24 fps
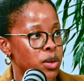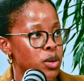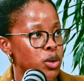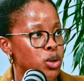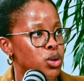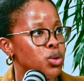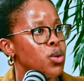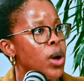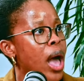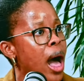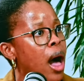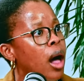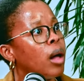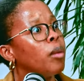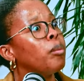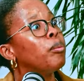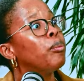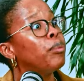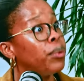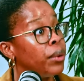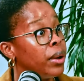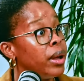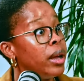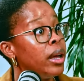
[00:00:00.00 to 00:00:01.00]
to
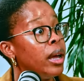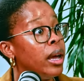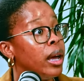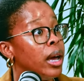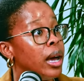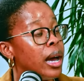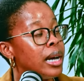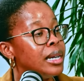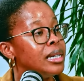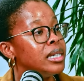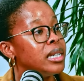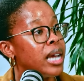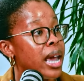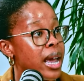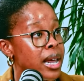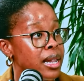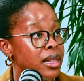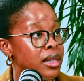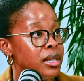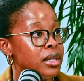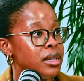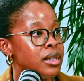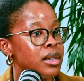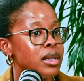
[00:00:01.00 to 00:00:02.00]
help
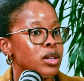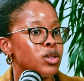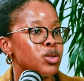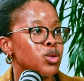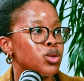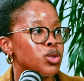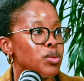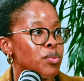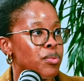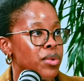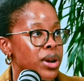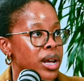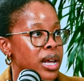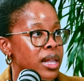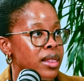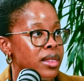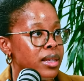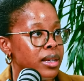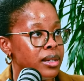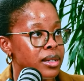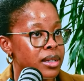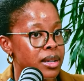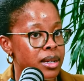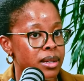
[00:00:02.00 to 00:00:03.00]
attain these skills or to bring in
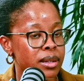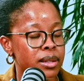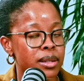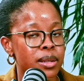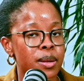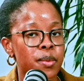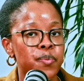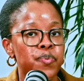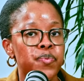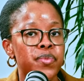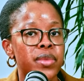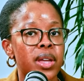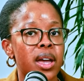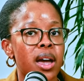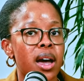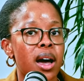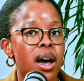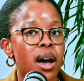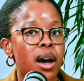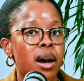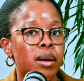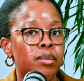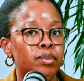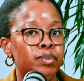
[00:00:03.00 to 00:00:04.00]
these skills.
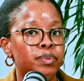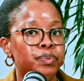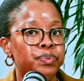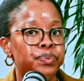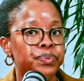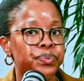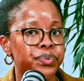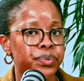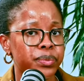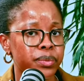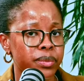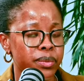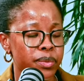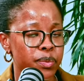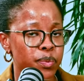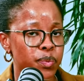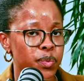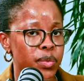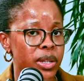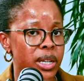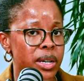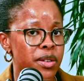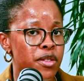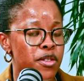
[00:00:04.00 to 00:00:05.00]

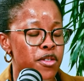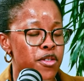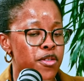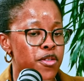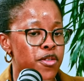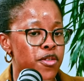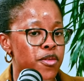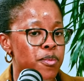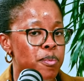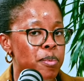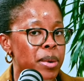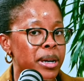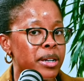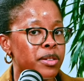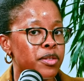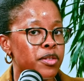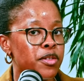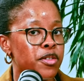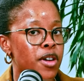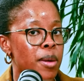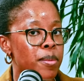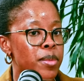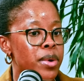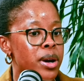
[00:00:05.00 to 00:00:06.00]
But
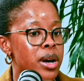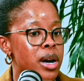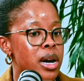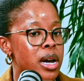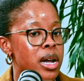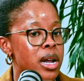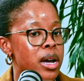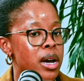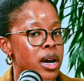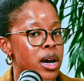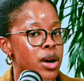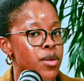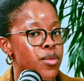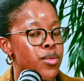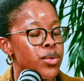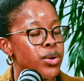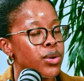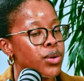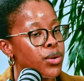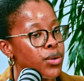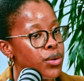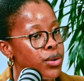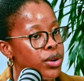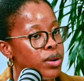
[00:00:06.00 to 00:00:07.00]
from a
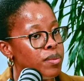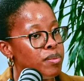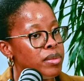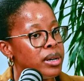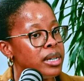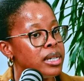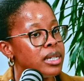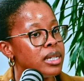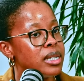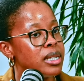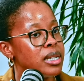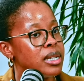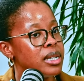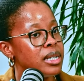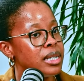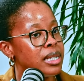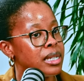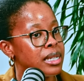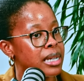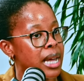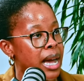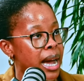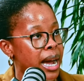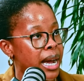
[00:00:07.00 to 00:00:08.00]
recruitment
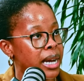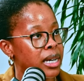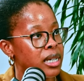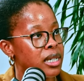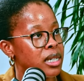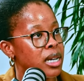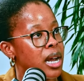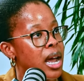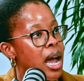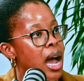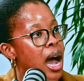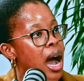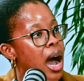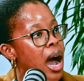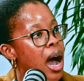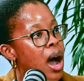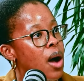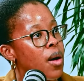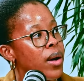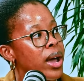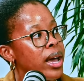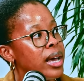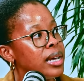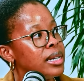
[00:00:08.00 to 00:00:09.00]
side,
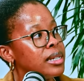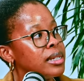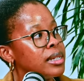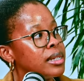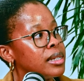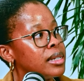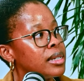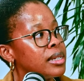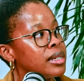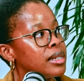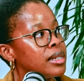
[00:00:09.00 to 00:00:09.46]
how has